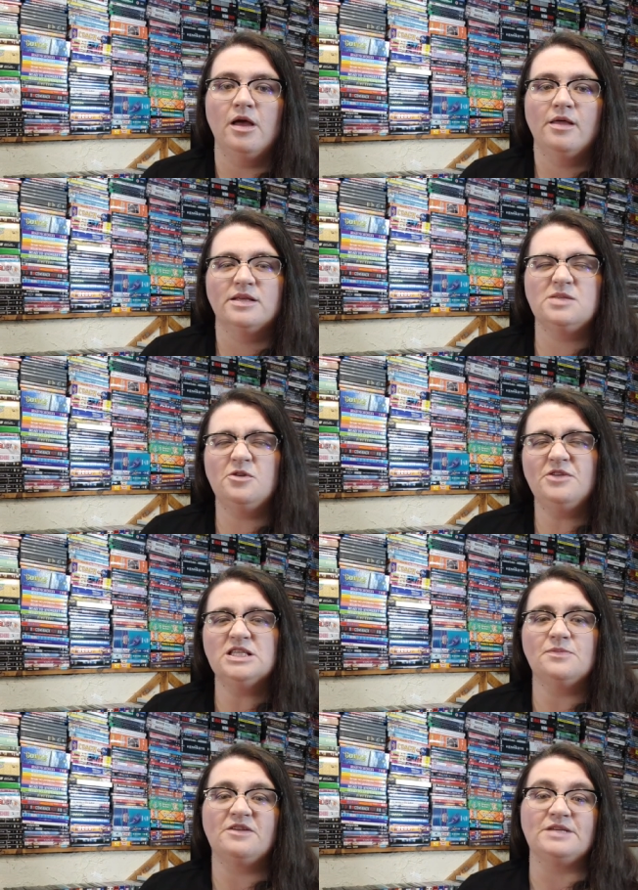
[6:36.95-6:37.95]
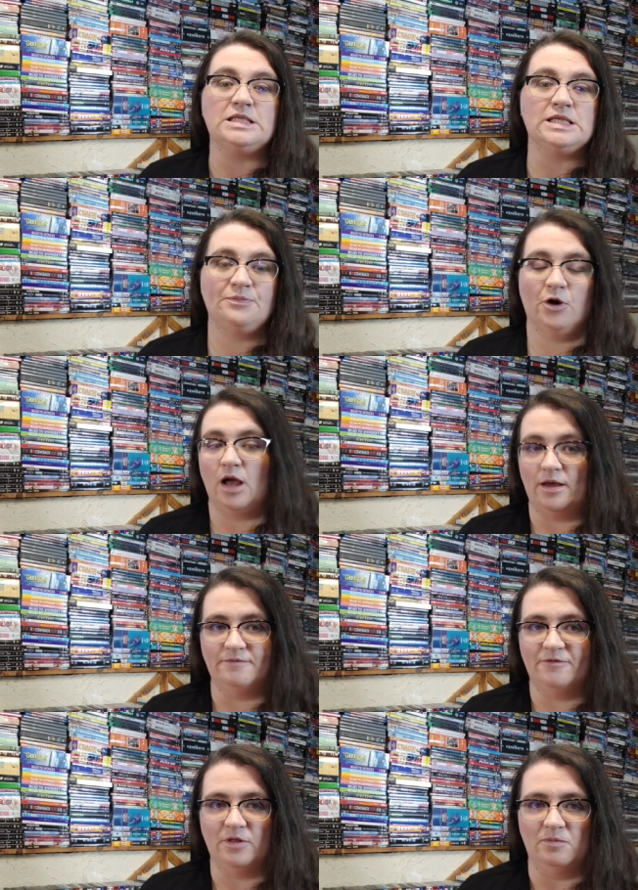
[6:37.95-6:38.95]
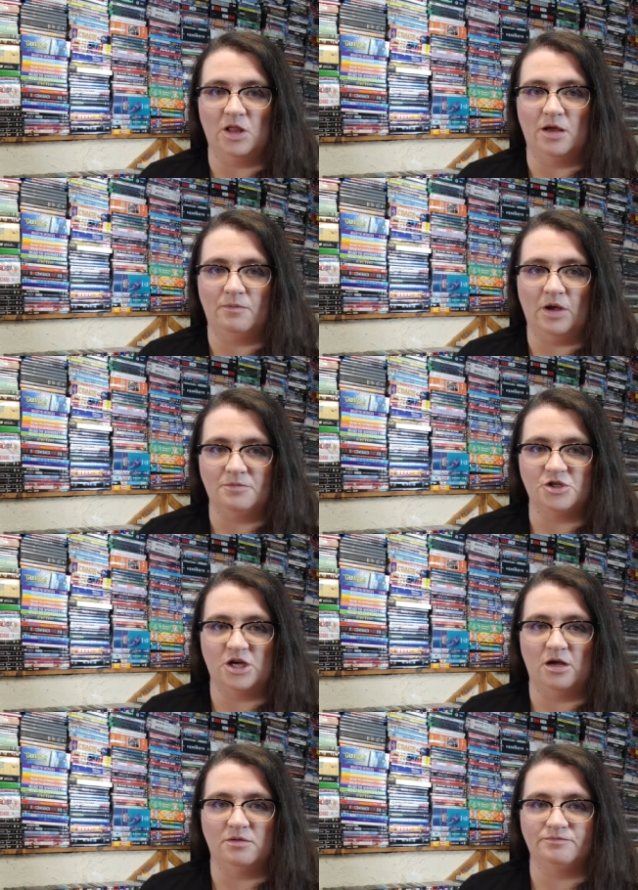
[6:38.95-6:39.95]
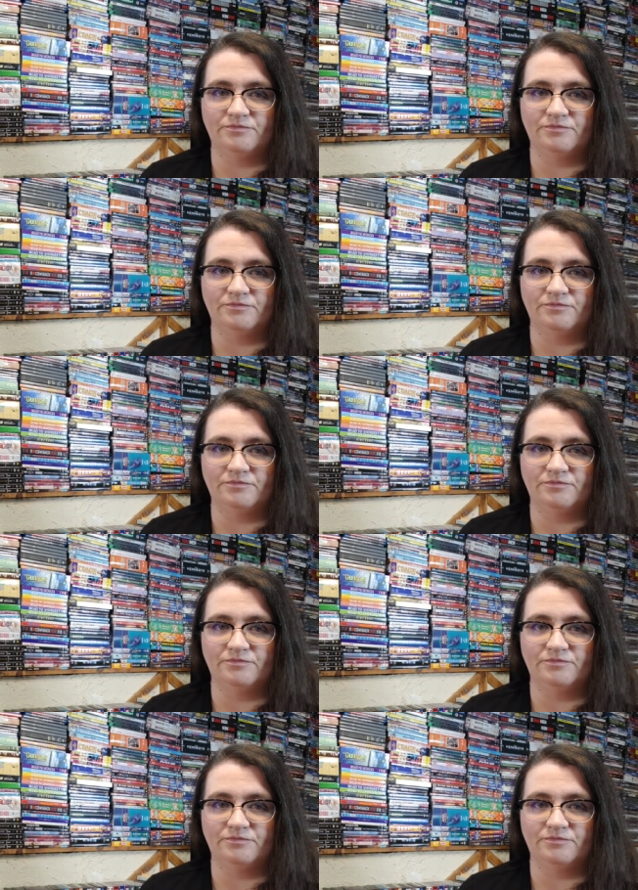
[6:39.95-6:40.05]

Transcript: This movie is a bit of a deeper cut for the blonde bombshell,